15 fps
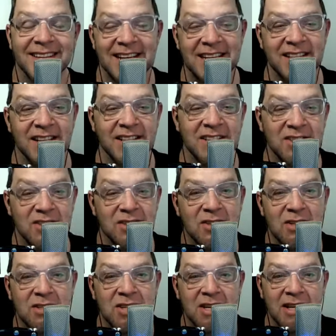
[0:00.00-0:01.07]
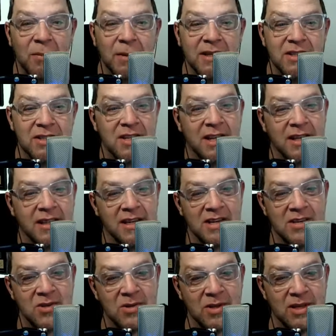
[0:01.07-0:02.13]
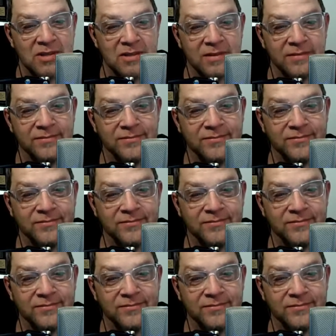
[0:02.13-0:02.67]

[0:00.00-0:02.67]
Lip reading: Does the DLB just like they just do this?